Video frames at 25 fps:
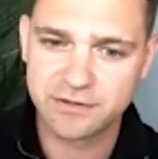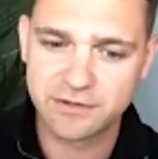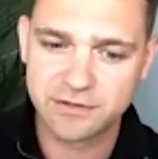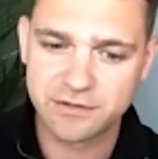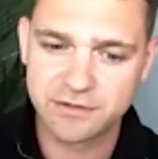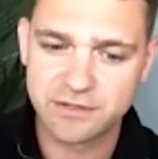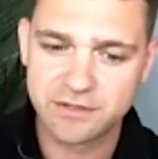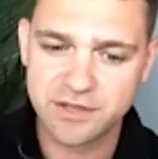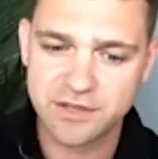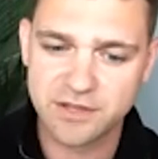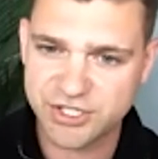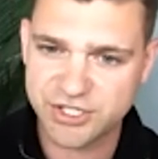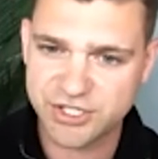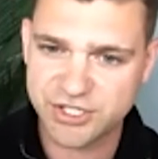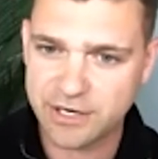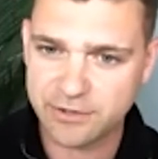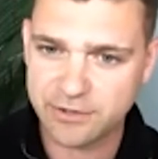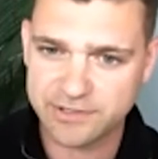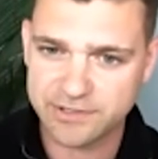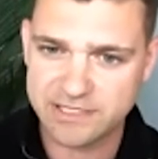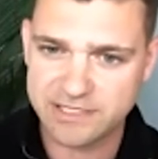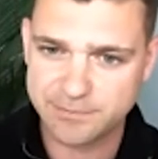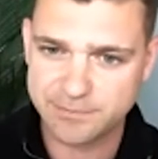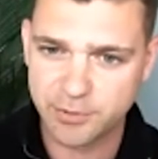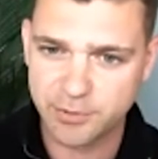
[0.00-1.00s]
the
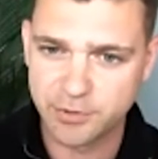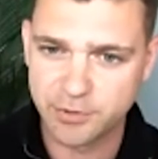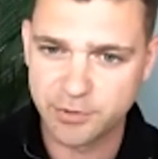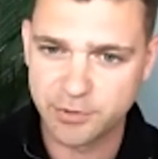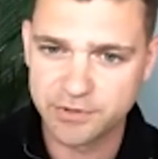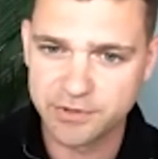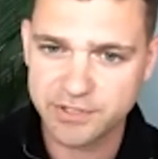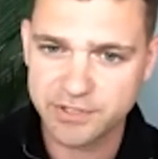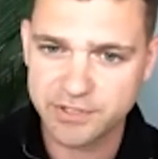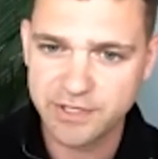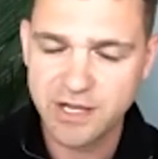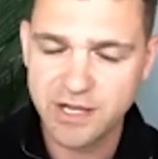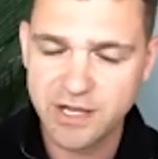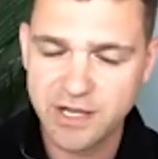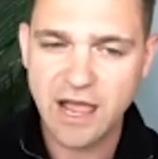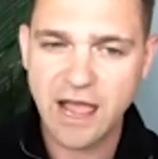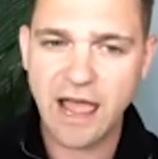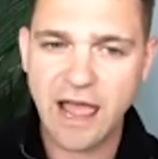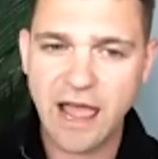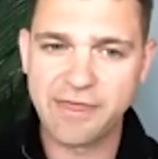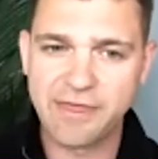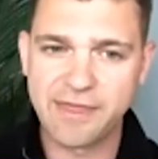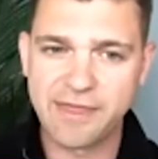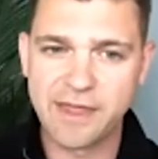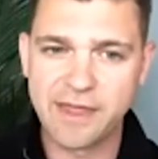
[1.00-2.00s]
charity's board,
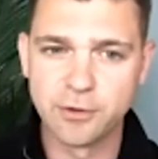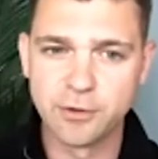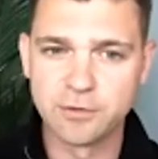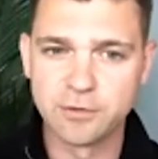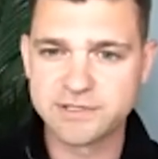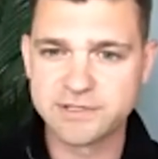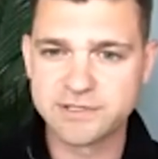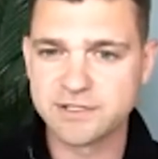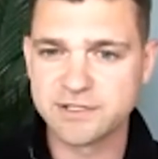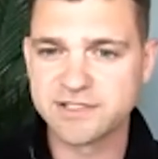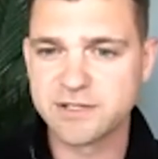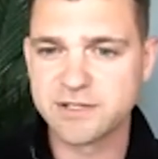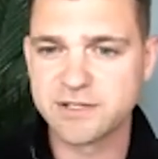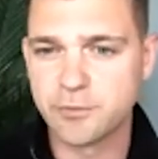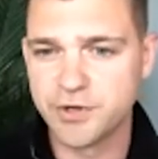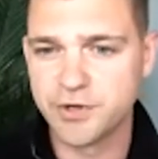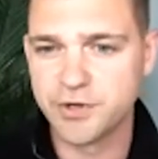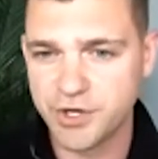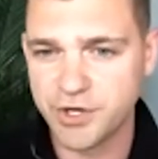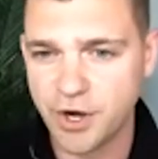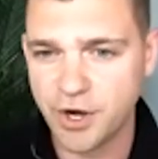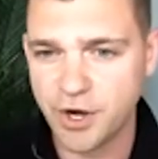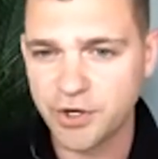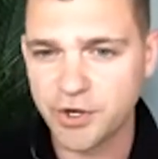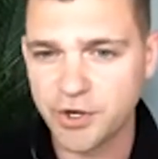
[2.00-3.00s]
and then also someone
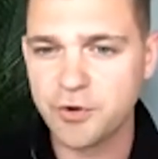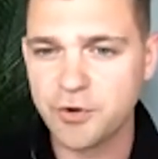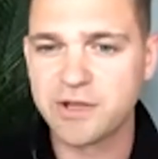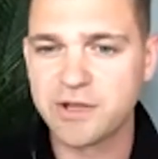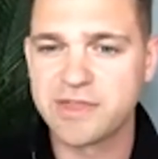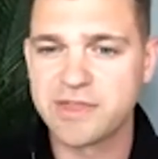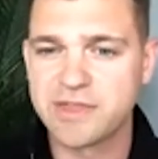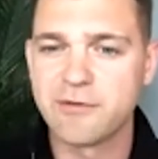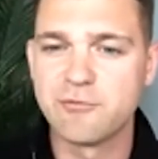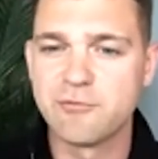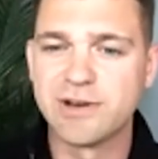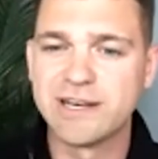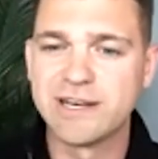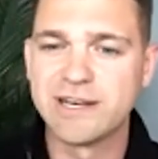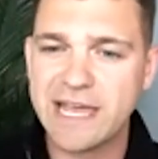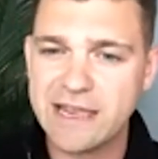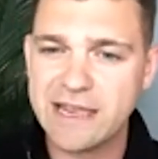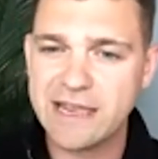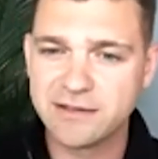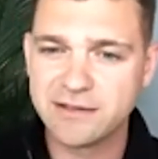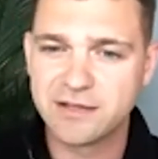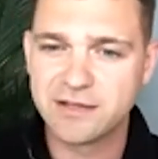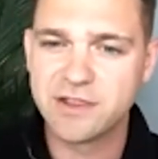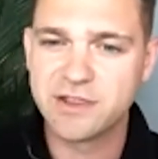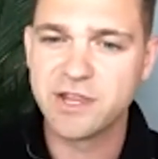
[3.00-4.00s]
younger who can then relate
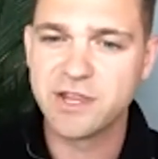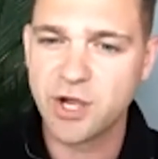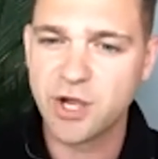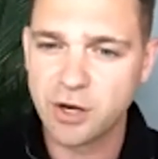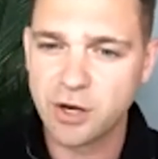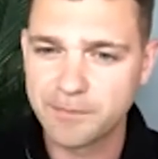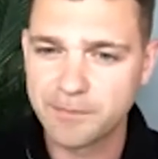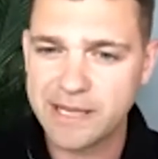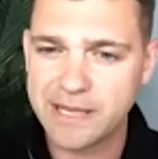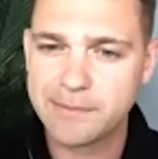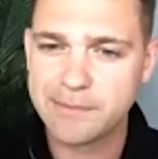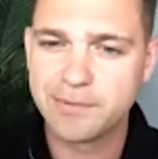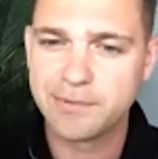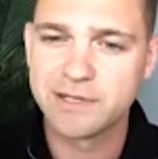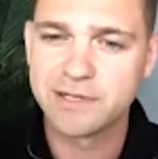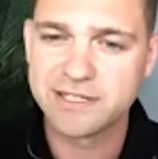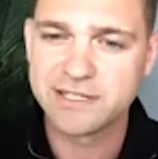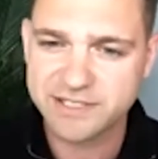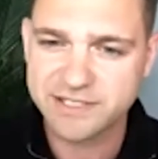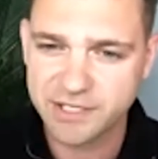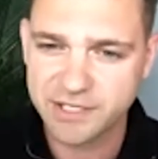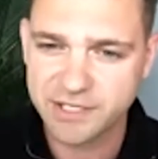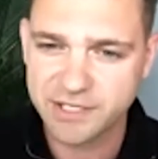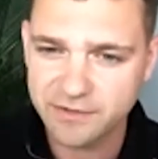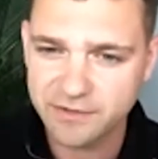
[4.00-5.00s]
to the young people it
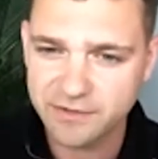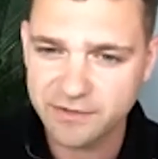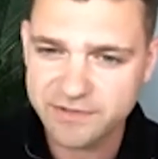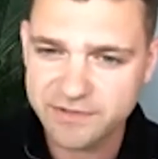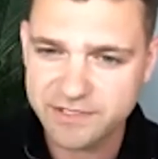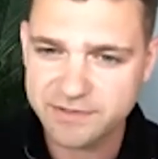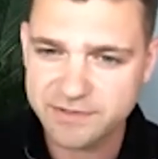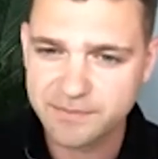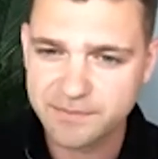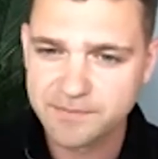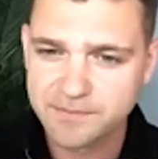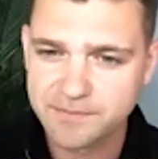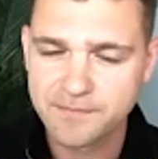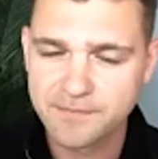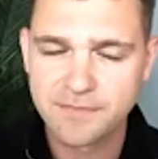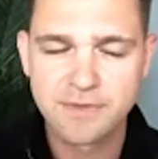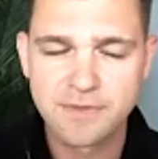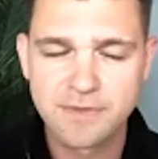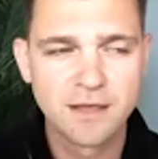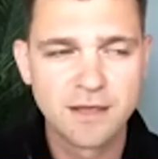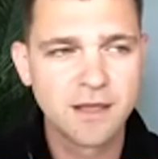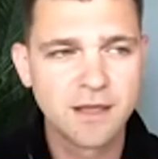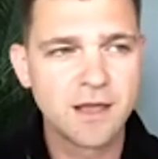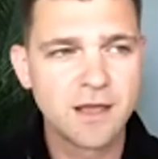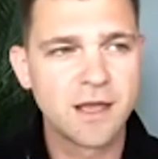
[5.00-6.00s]
serves.
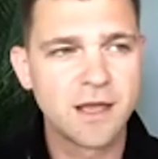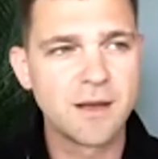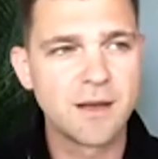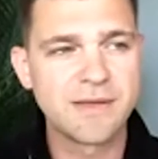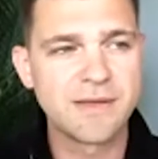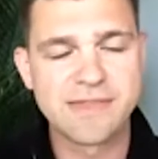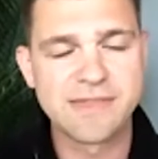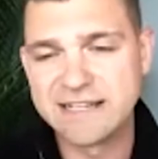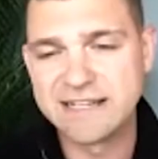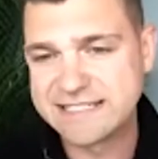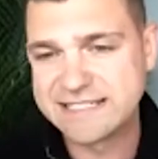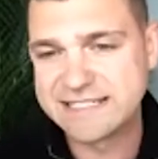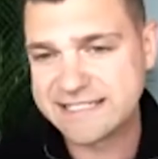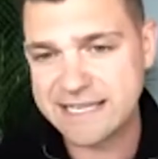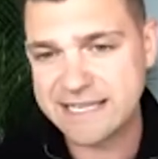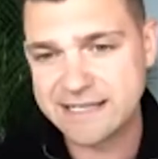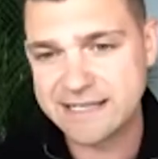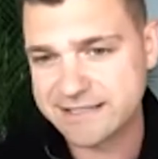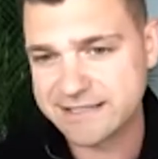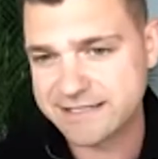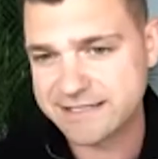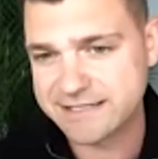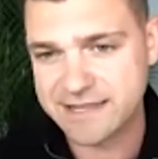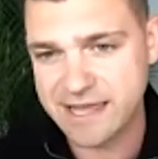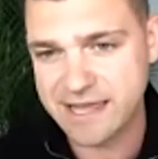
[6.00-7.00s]
And then
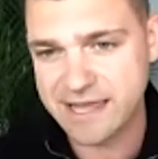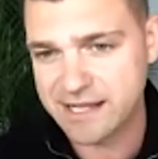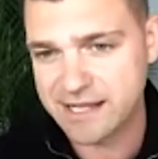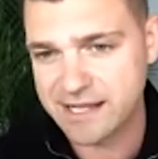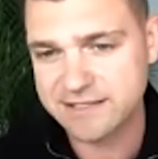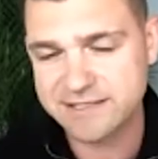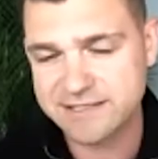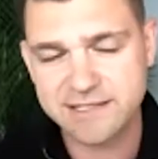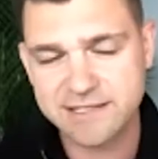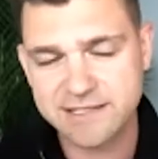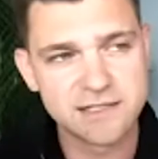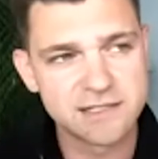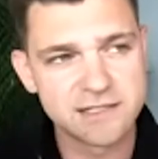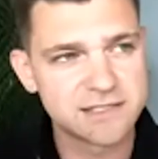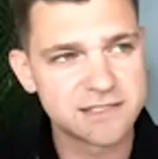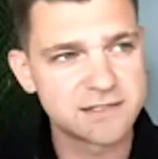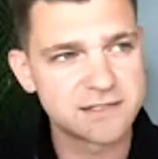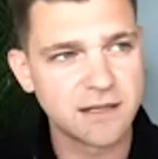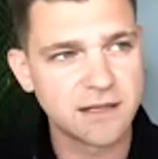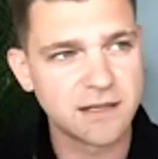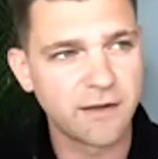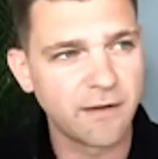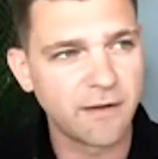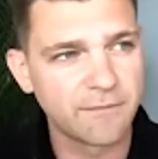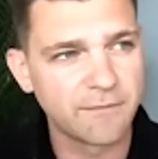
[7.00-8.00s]
since
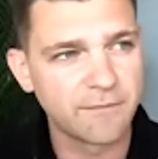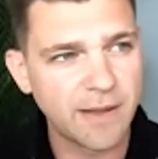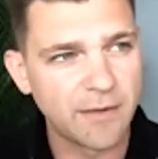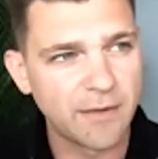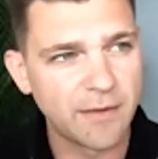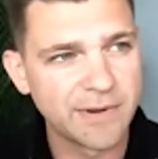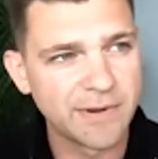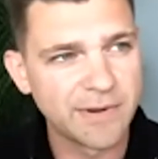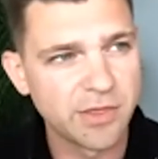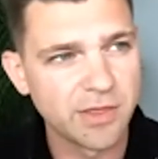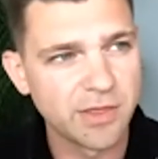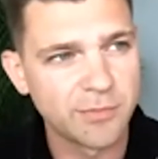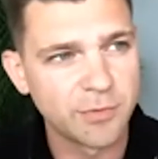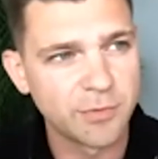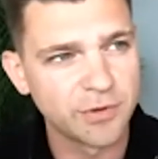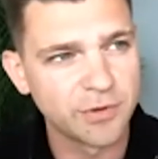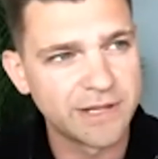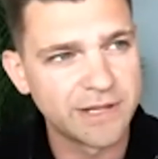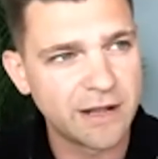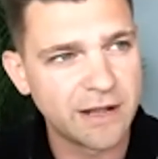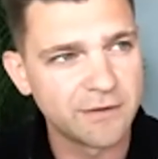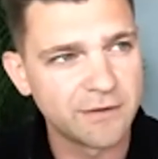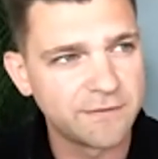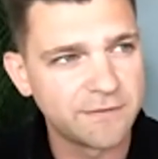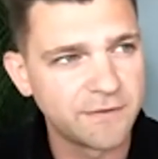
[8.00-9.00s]
I've been on the board
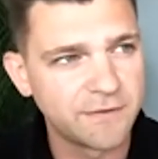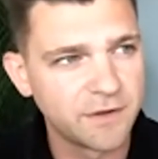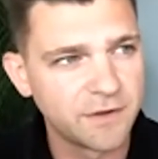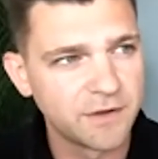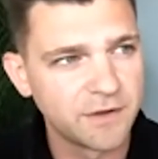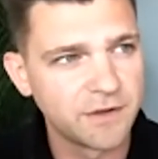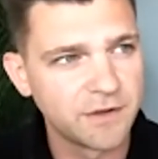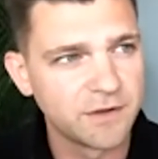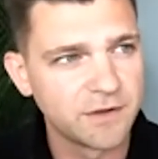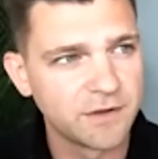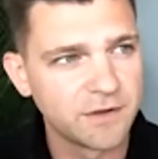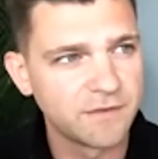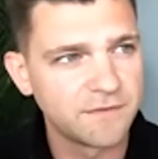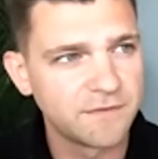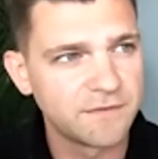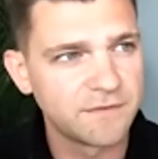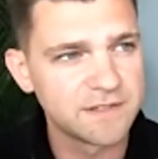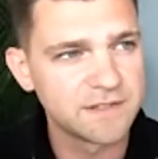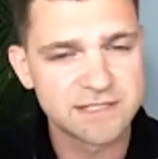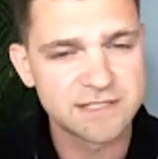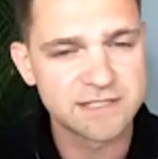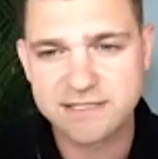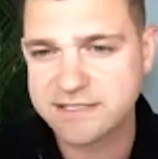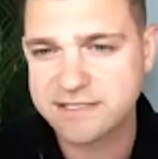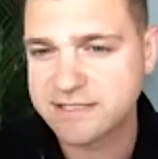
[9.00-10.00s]
now for
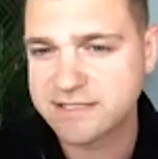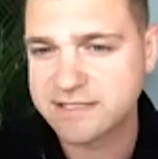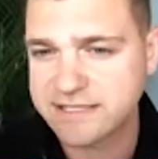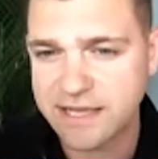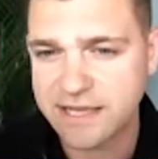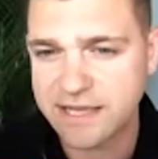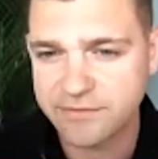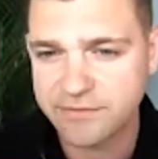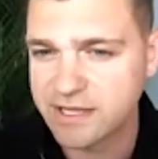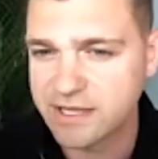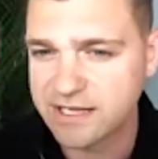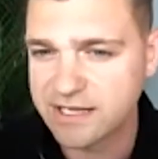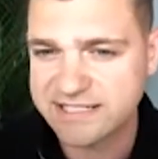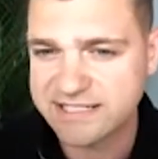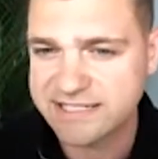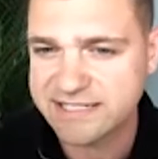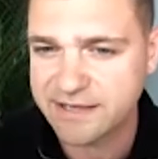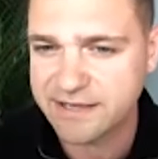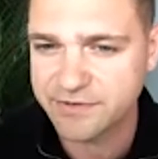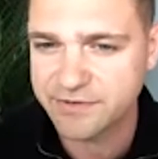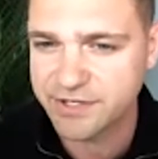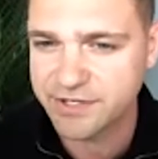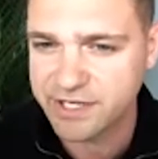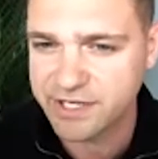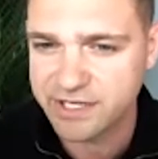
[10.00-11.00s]
nearly
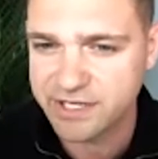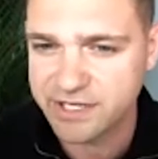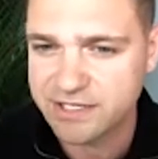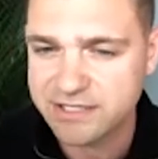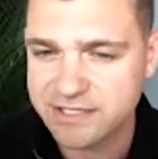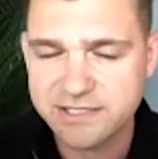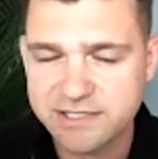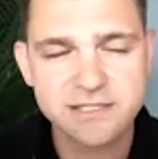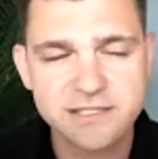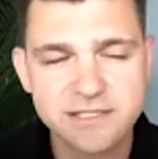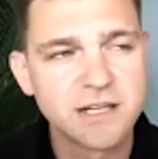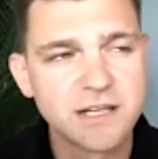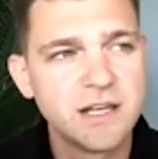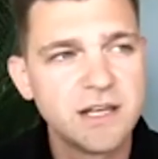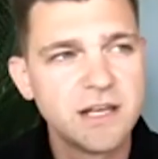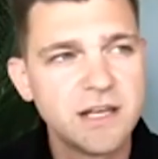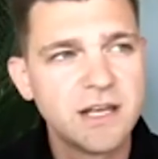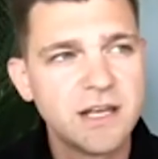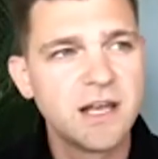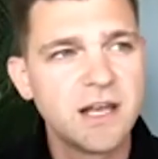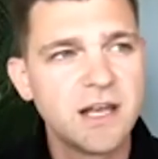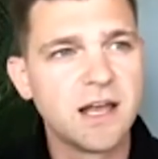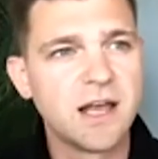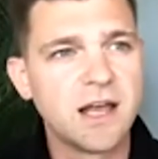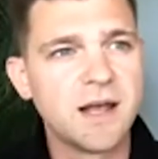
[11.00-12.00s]
7 years.
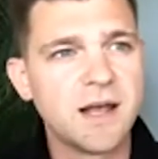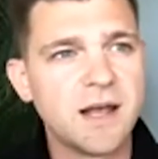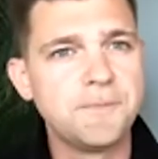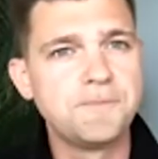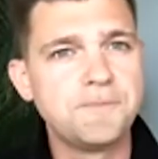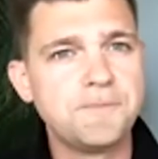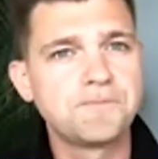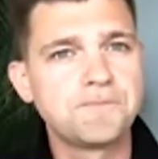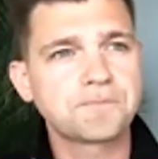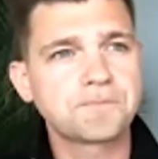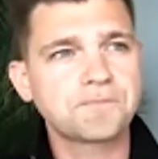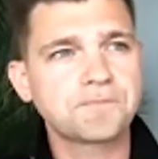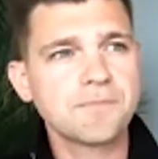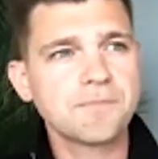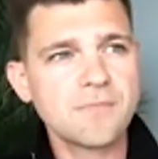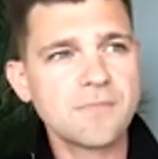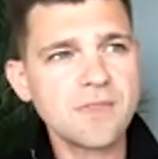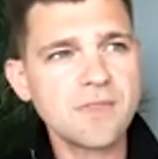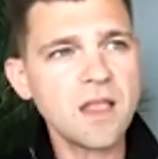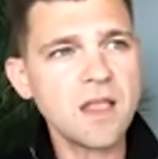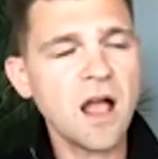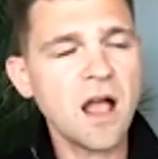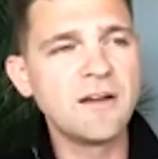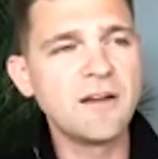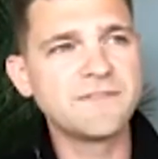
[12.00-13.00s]

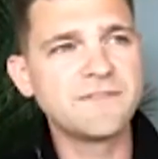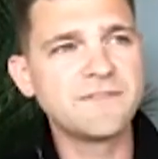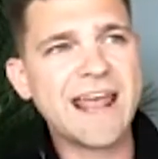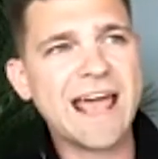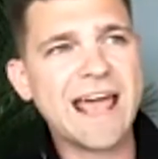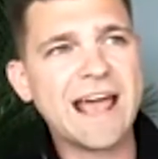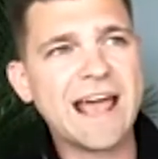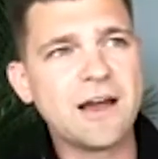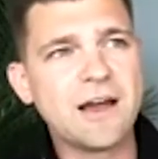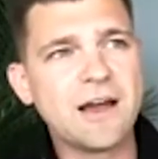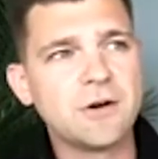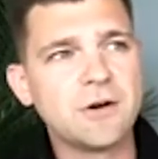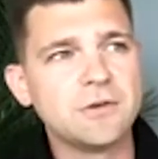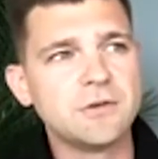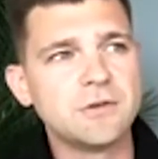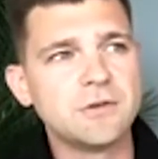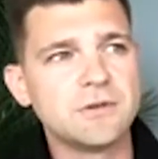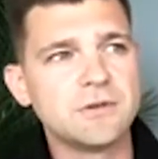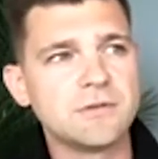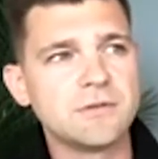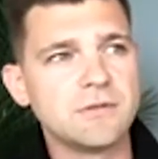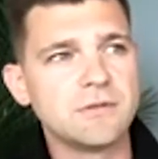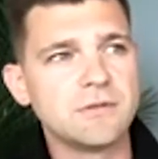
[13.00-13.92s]
I'm now